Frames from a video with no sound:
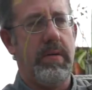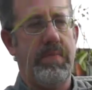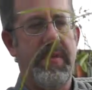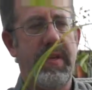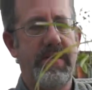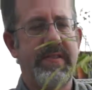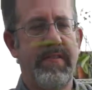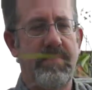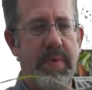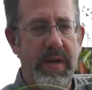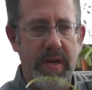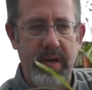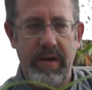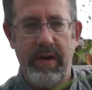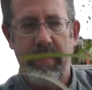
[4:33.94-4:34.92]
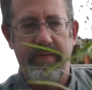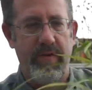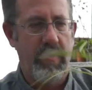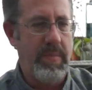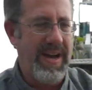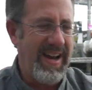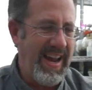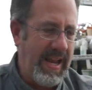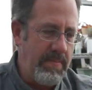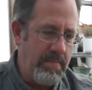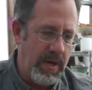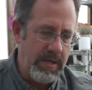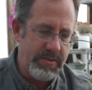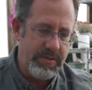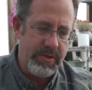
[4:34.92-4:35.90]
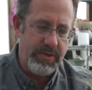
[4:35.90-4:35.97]
These have been in here for about 8
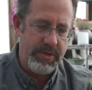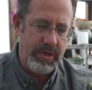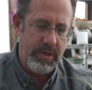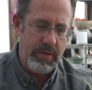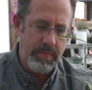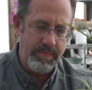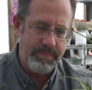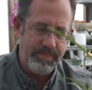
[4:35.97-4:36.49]
months or so.